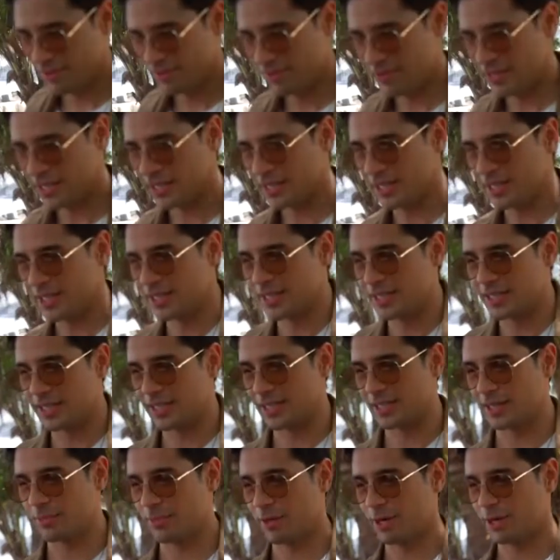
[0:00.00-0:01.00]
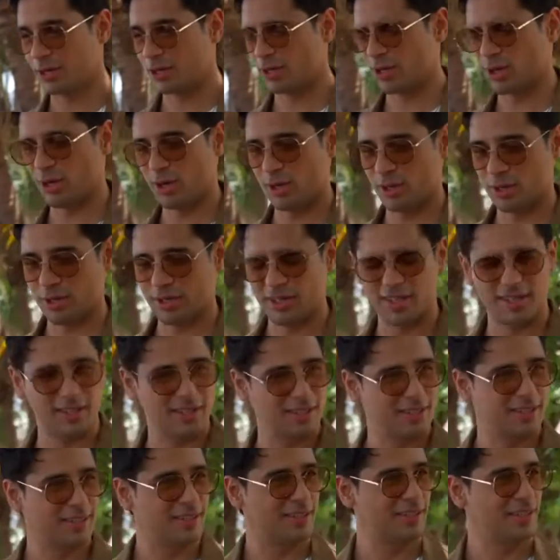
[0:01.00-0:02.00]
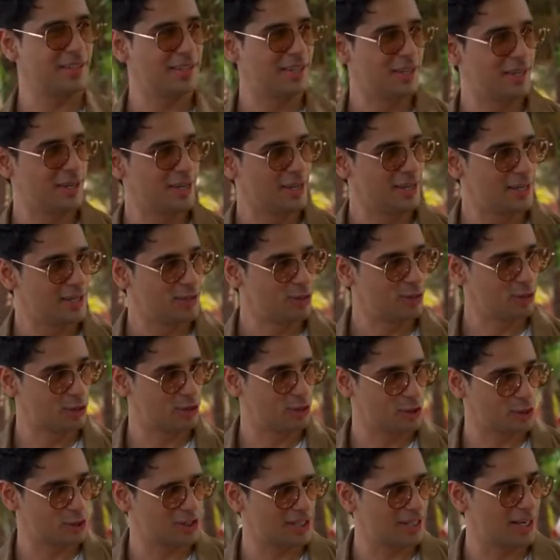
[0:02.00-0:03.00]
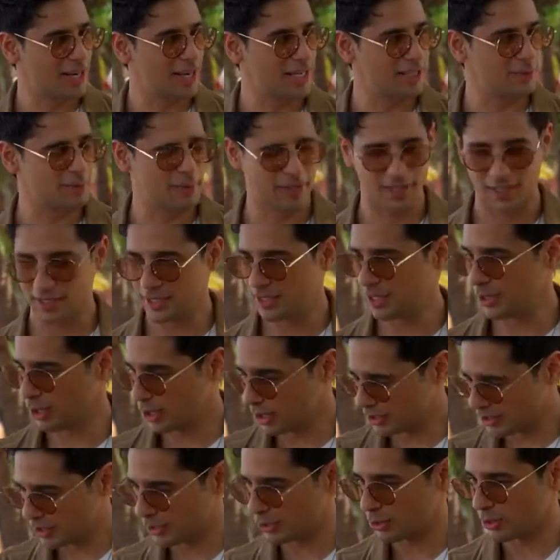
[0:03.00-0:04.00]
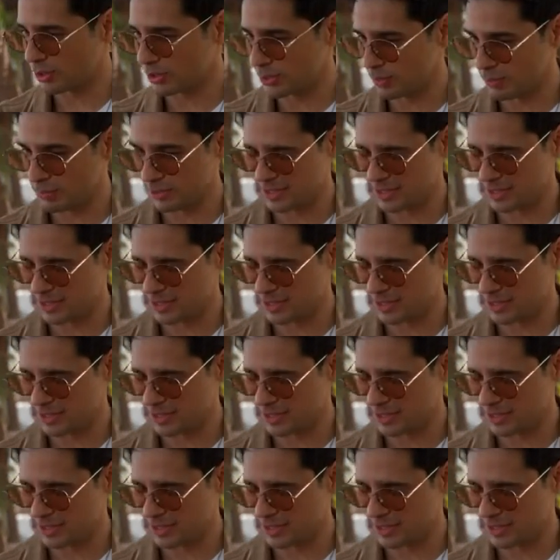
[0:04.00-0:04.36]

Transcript: very intrigued about your nutritional aspect. No, no, Sadhguru.